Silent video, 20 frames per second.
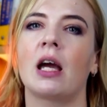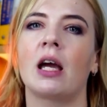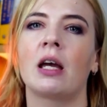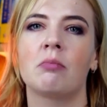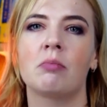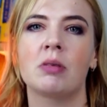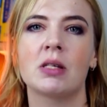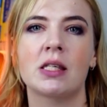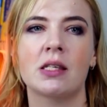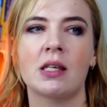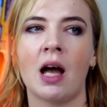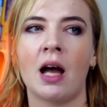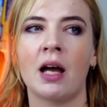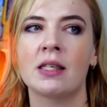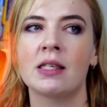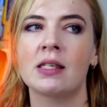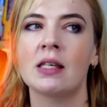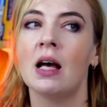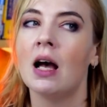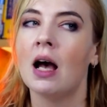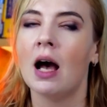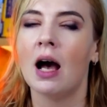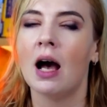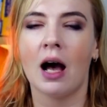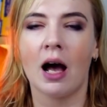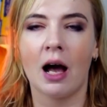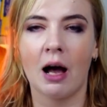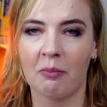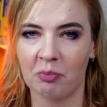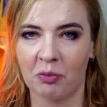And besides,
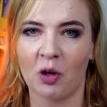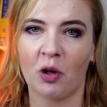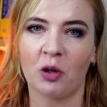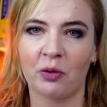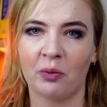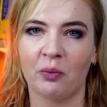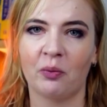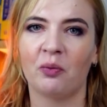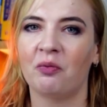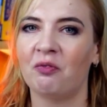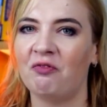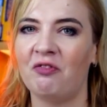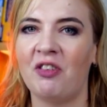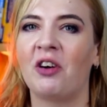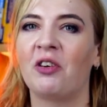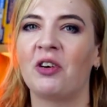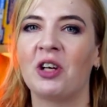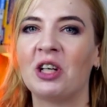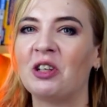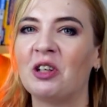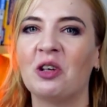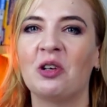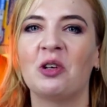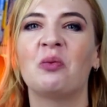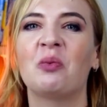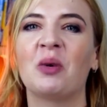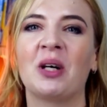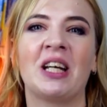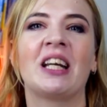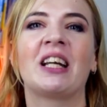I'm not very
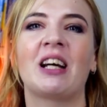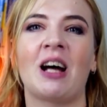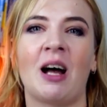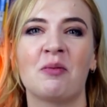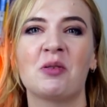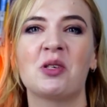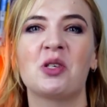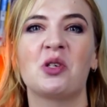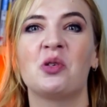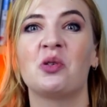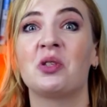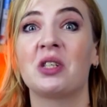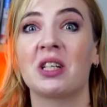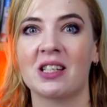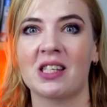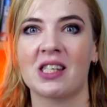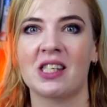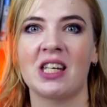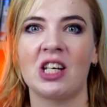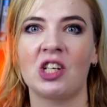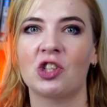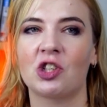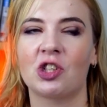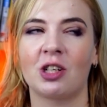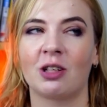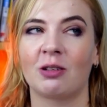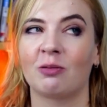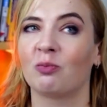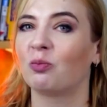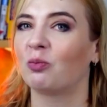good when it comes to
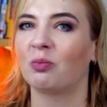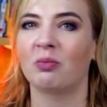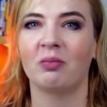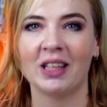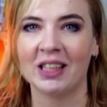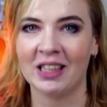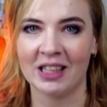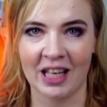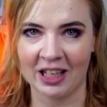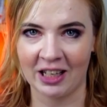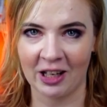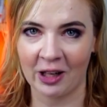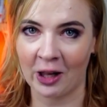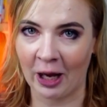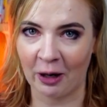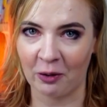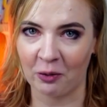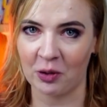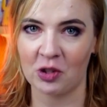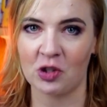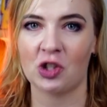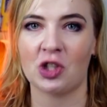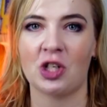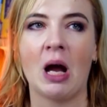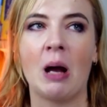taxation in any language.